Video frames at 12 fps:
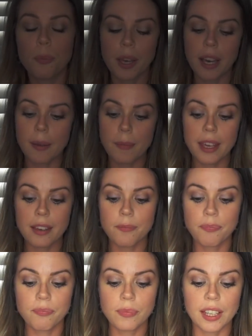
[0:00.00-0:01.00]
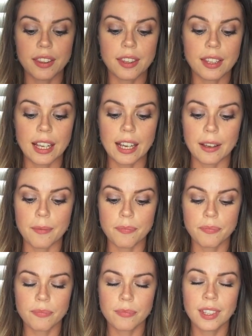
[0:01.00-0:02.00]
becoming,
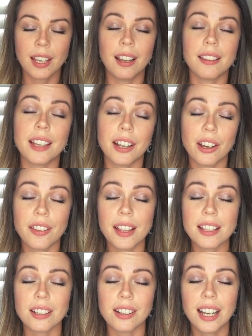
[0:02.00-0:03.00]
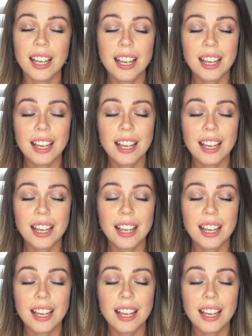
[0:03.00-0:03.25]
then I heard that song.